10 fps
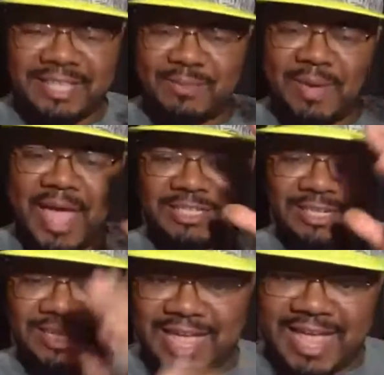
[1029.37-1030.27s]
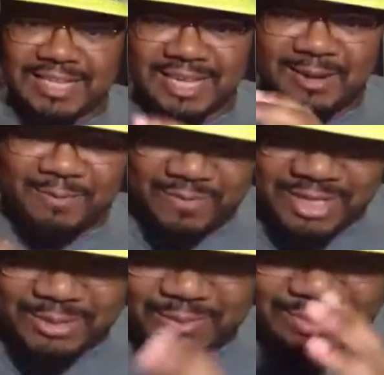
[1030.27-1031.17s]
them actually as
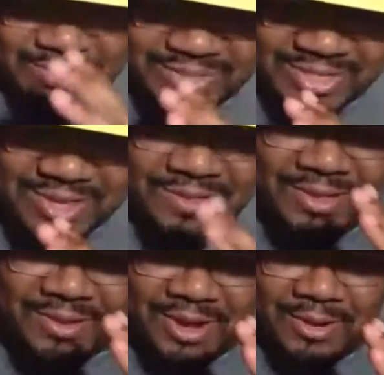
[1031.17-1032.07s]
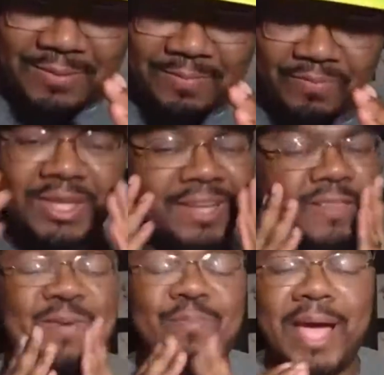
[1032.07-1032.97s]
individuals. You know,
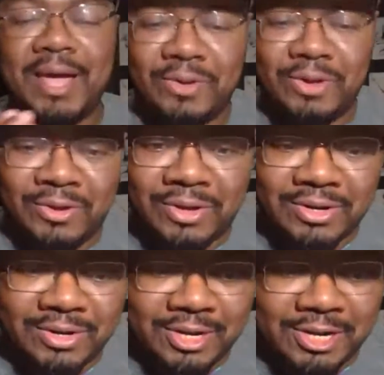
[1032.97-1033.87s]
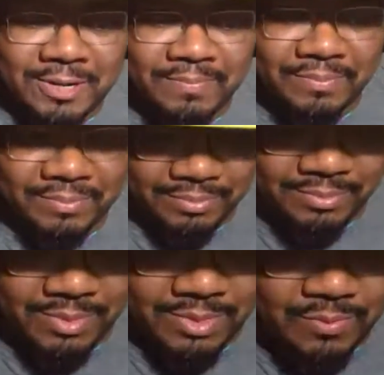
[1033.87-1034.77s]
the battle on
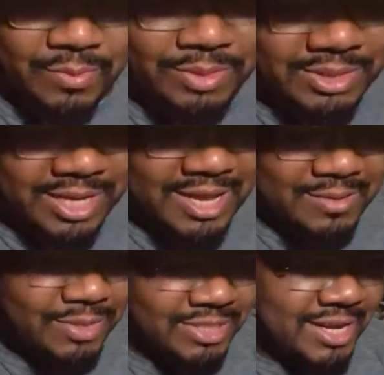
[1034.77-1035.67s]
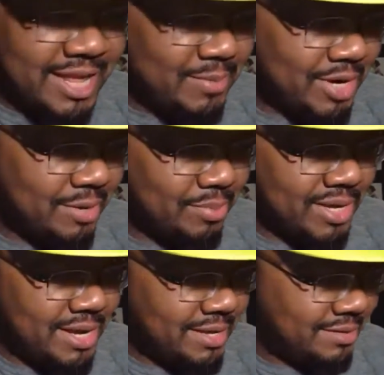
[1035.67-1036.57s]
what's the name of their
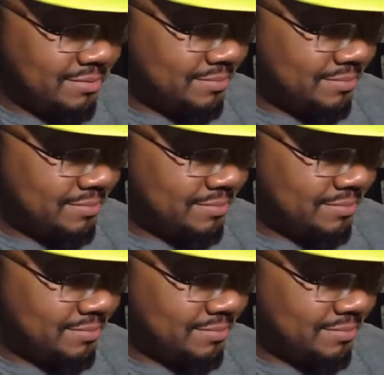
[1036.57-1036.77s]
planet?